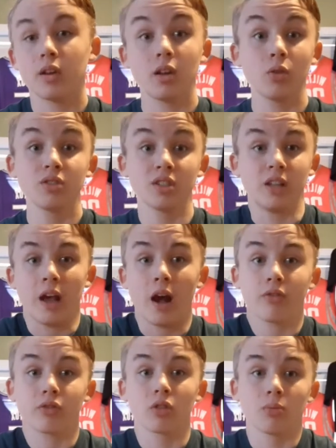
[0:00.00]
it was a day
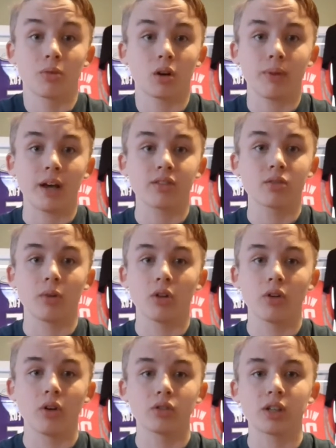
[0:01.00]
after LeBron passed him on
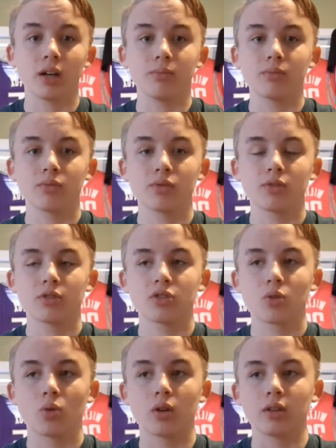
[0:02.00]
the all-time
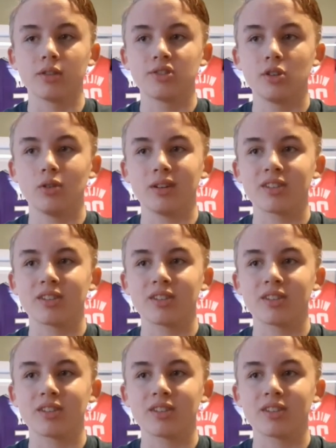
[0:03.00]
scoring list too.